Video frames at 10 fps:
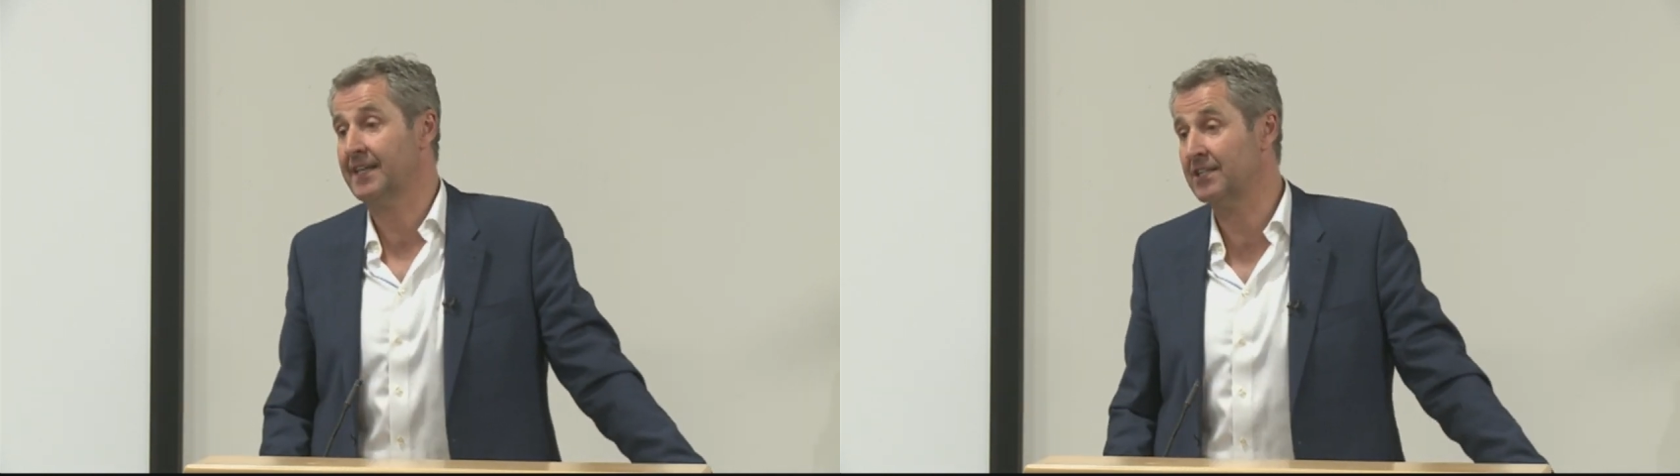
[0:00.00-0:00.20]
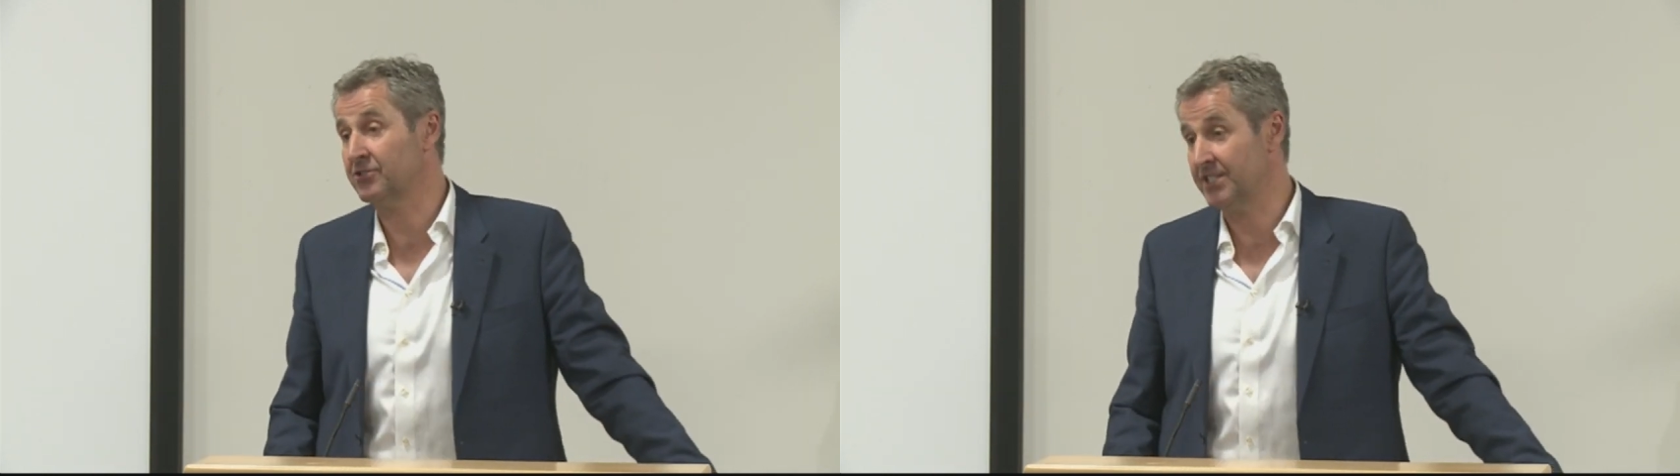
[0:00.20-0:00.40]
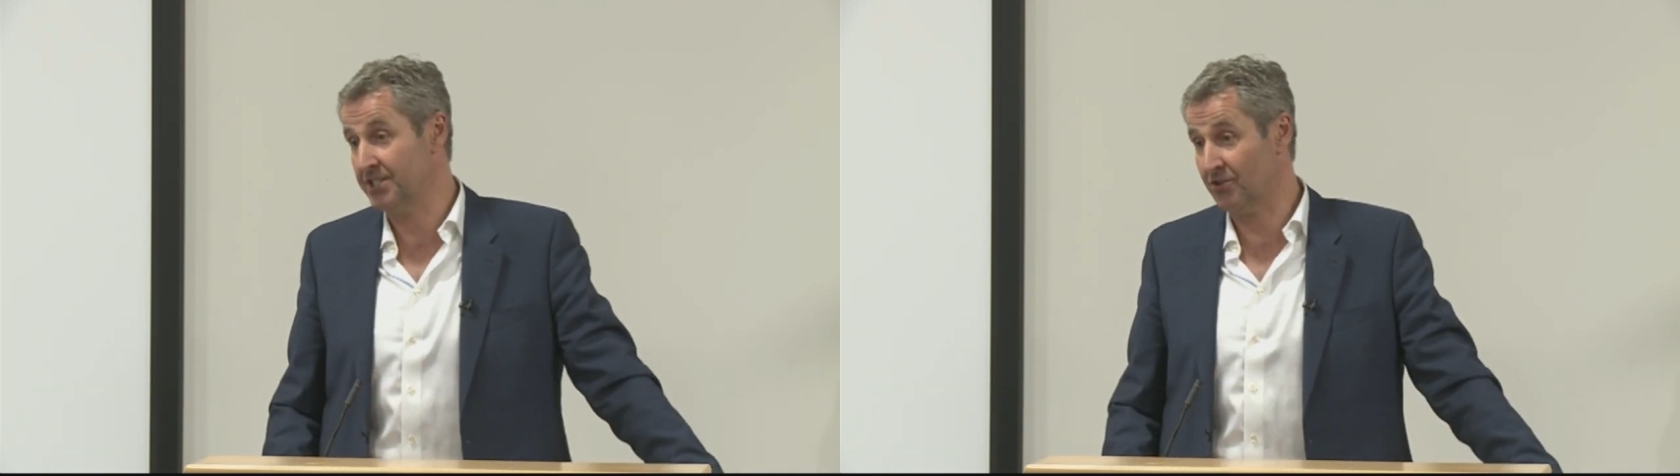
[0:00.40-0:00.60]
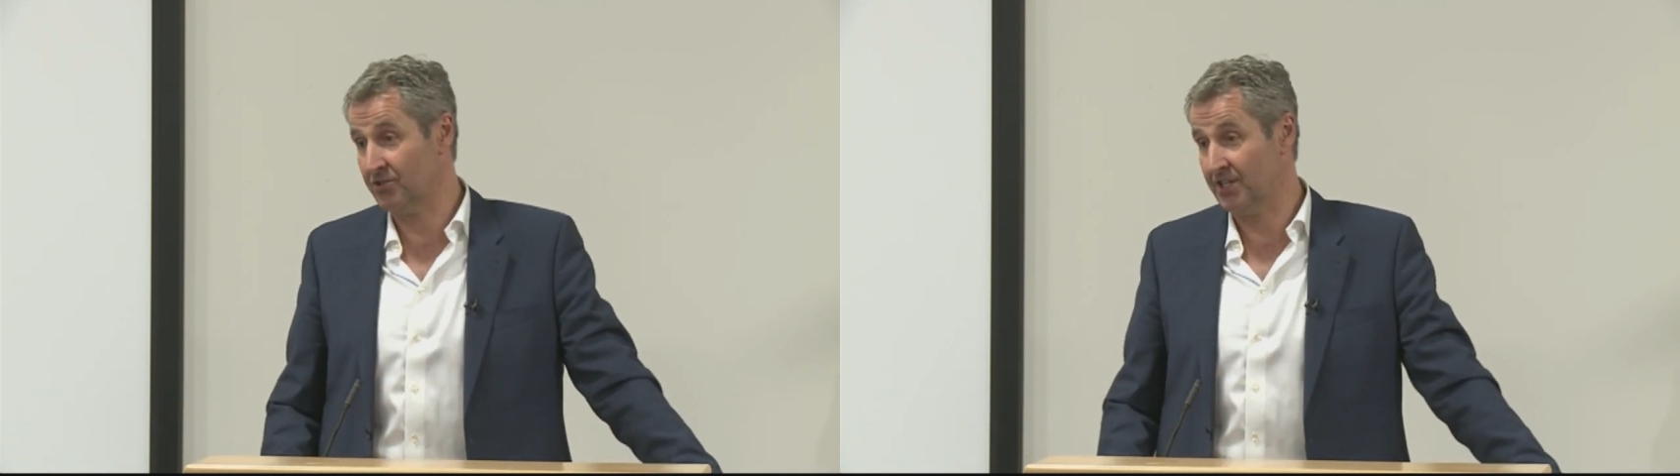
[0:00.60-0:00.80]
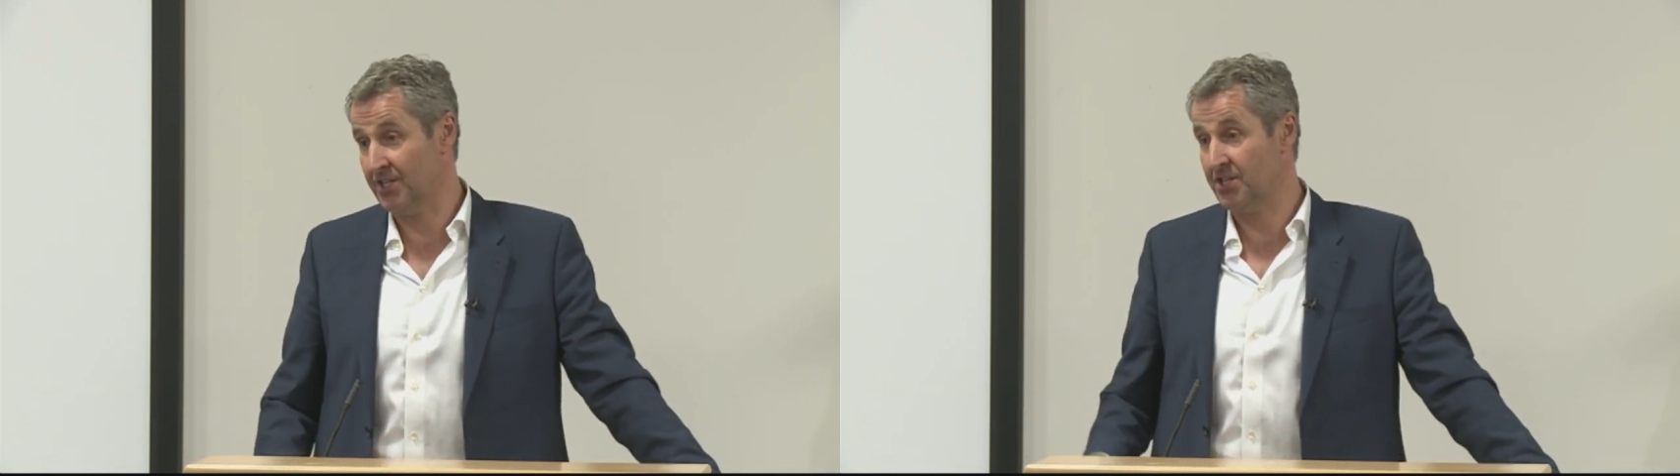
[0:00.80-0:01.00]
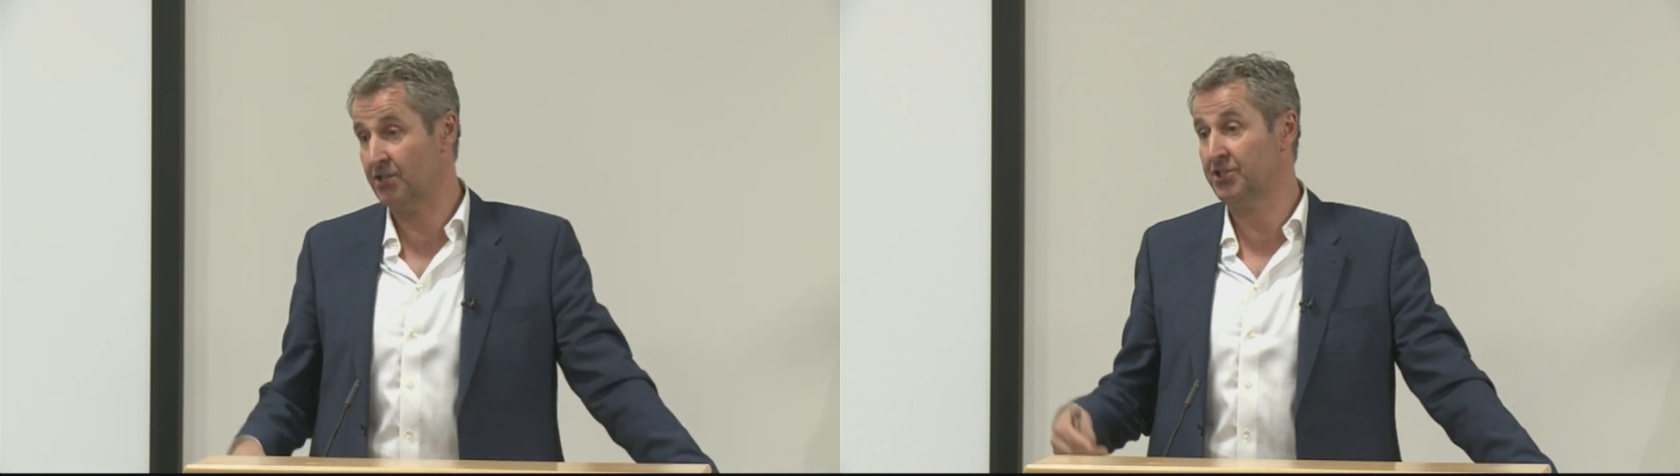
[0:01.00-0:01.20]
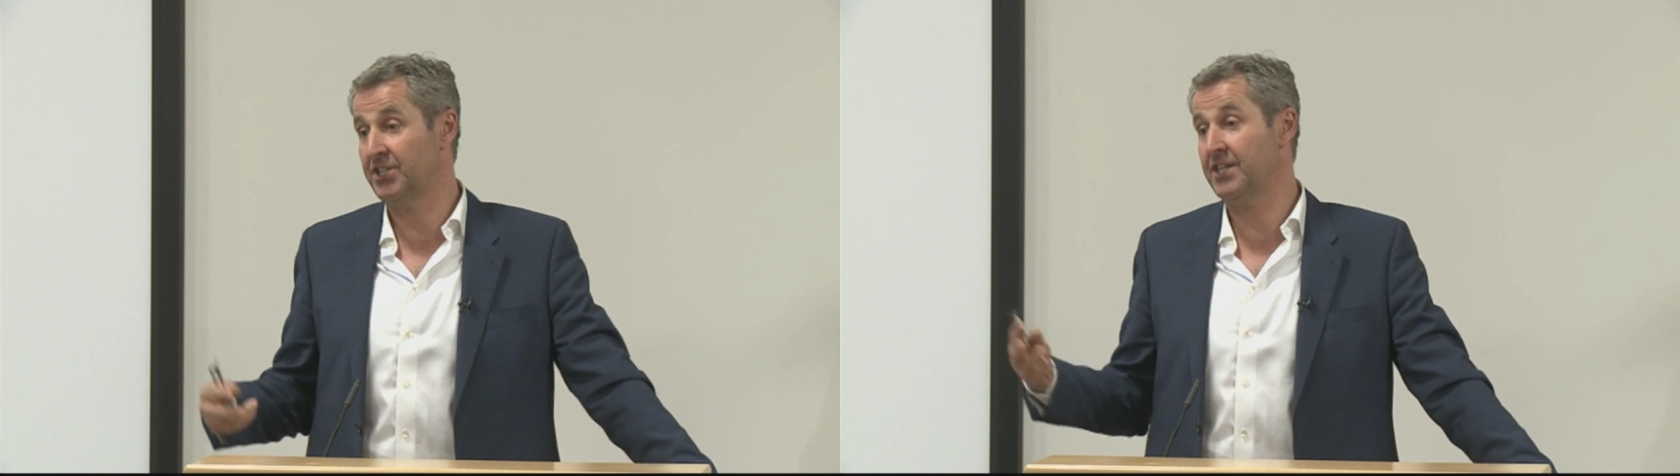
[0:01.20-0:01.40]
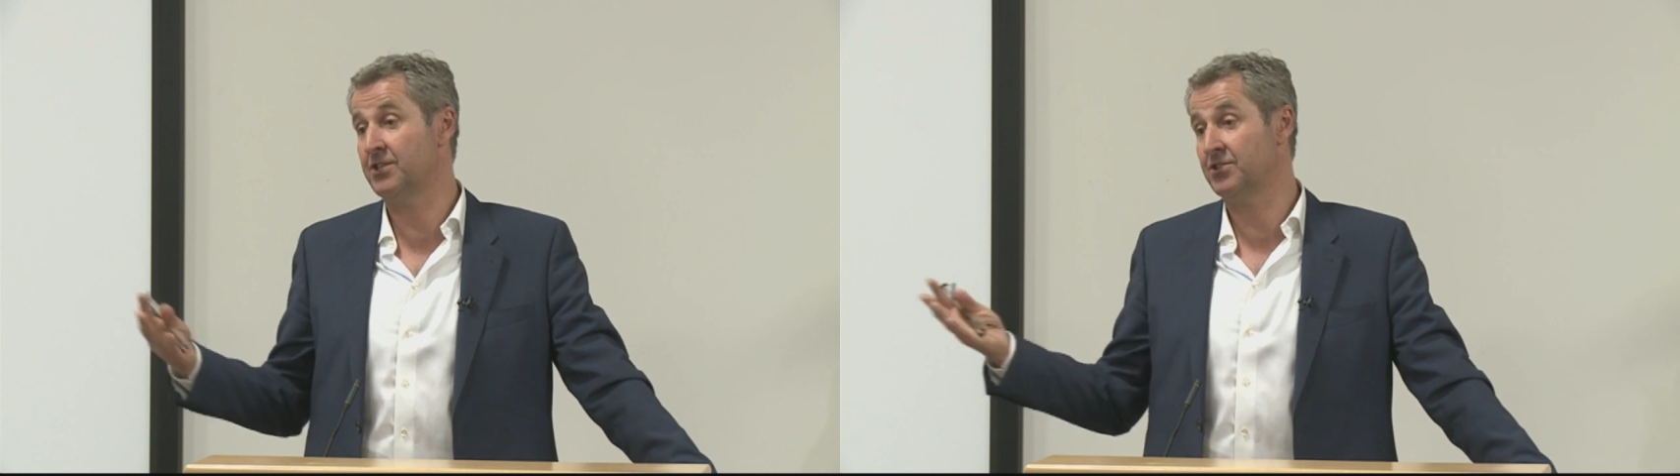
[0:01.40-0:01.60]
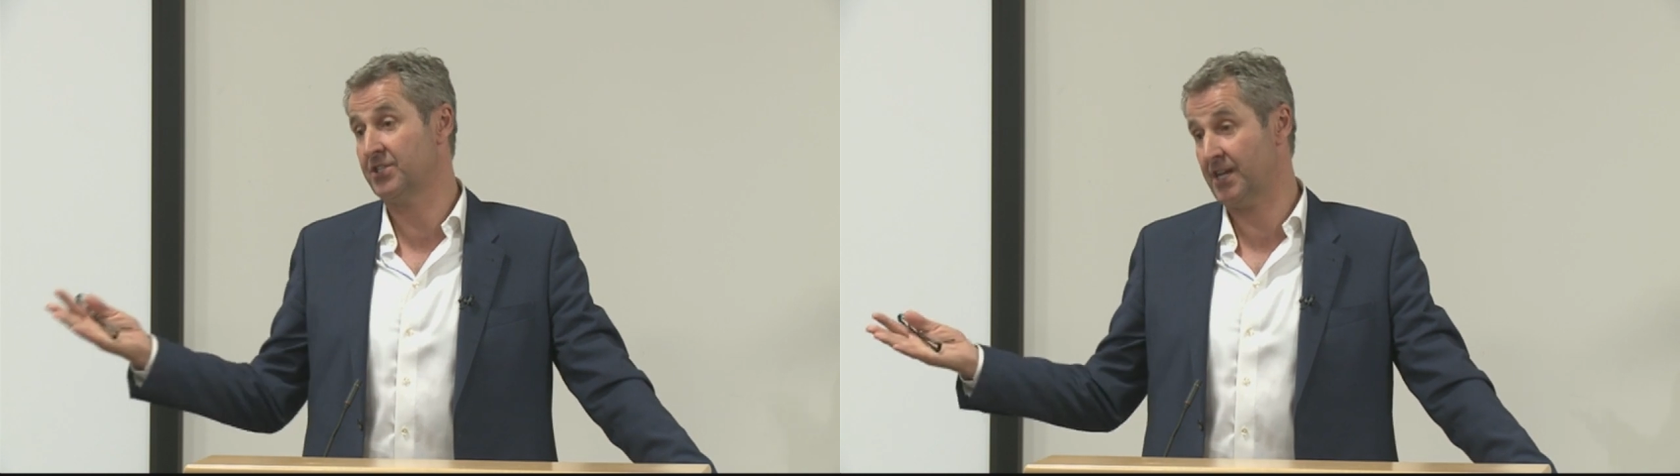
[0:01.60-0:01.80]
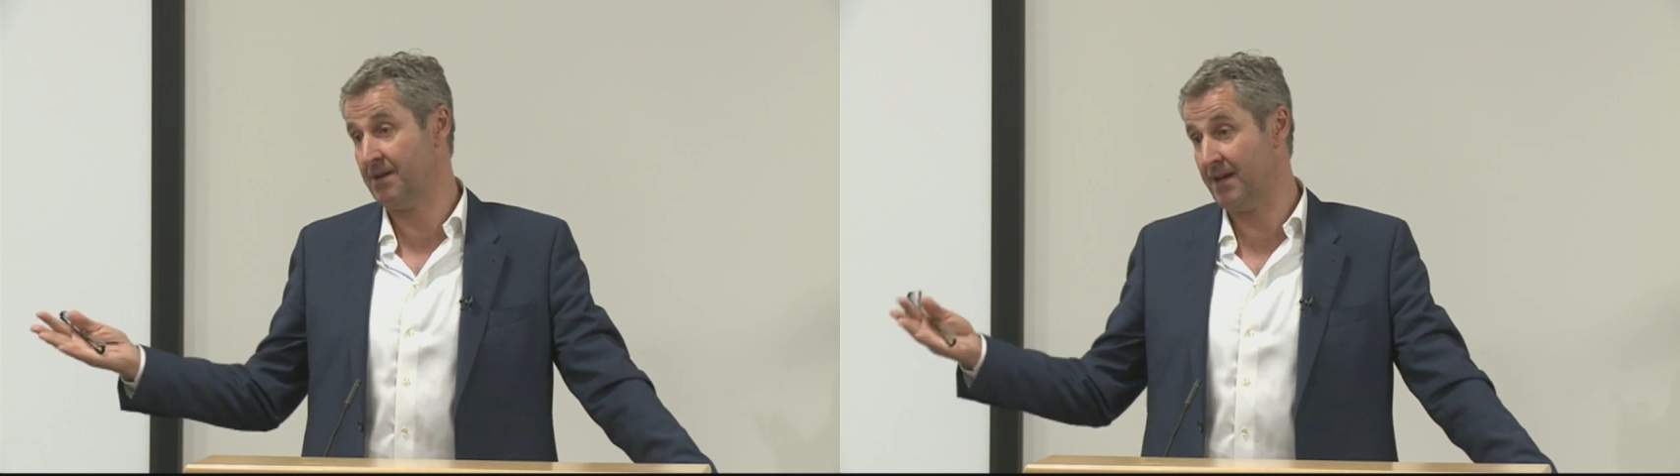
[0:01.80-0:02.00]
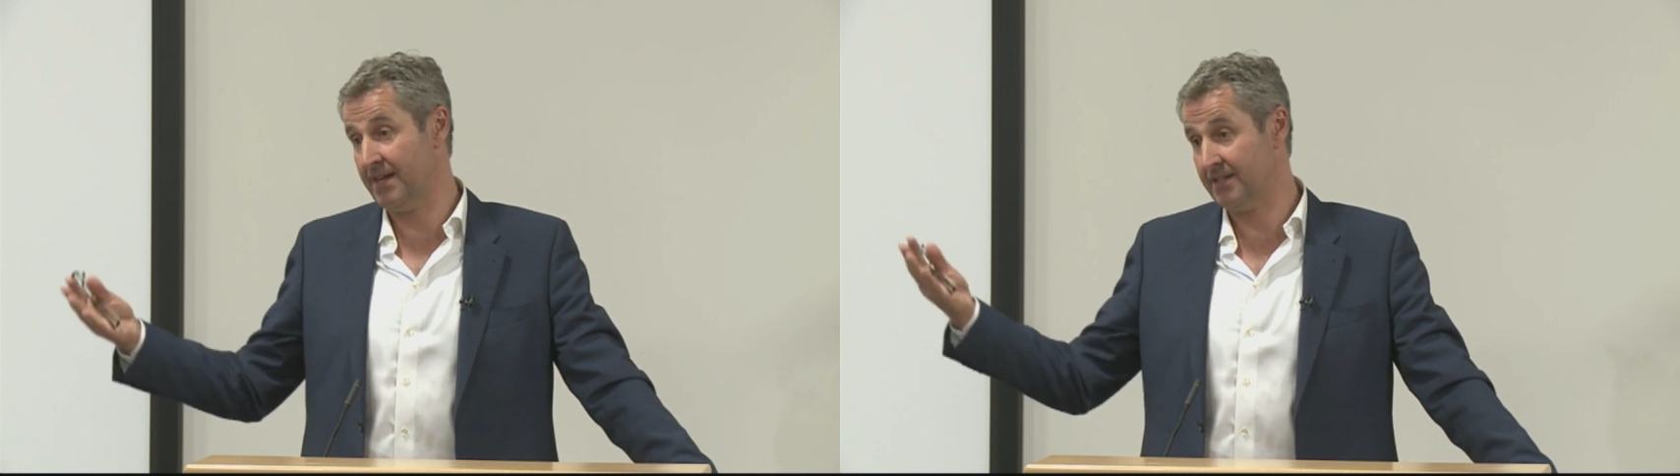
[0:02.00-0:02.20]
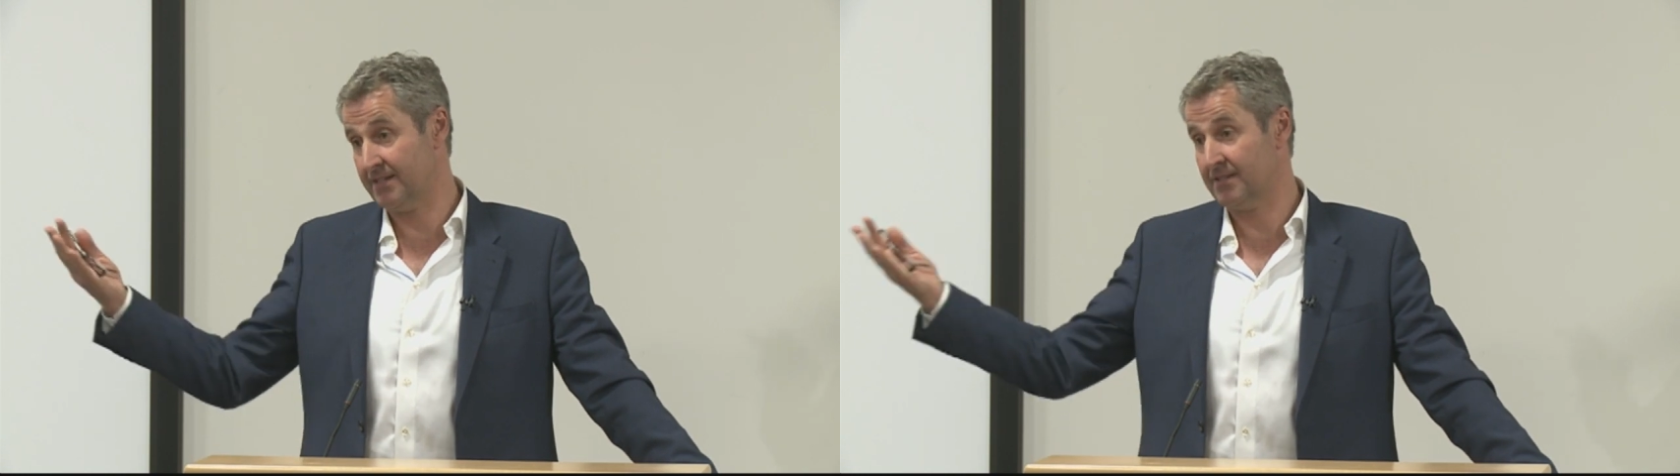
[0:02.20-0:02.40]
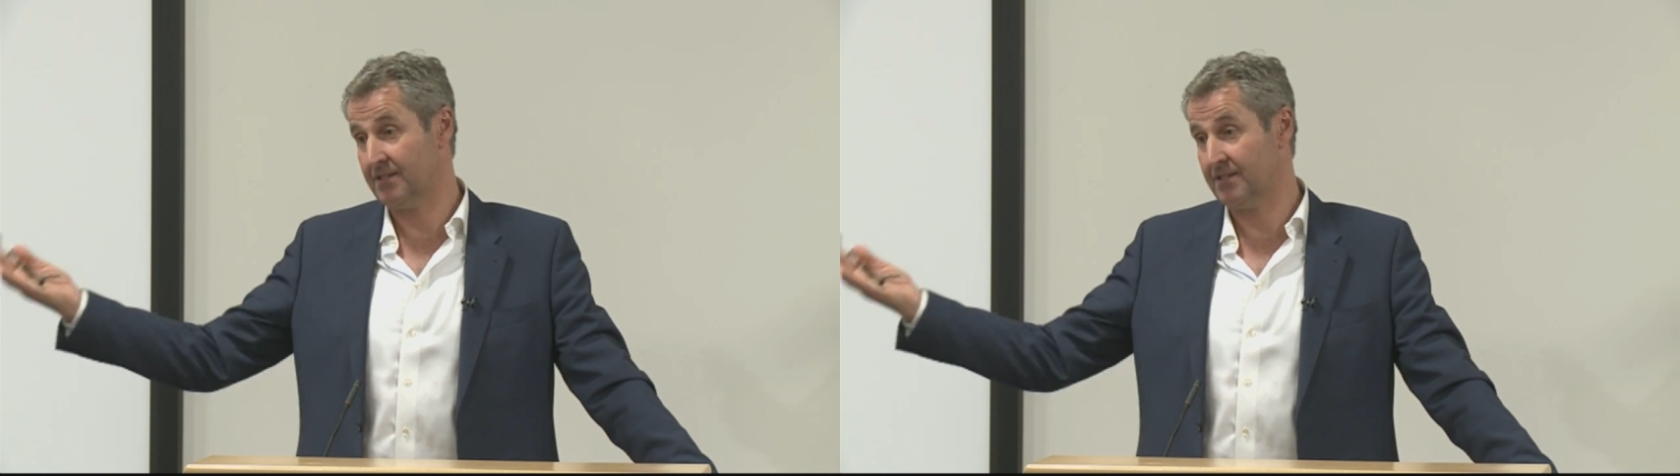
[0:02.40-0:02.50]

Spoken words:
casualty doctor, so she used to come and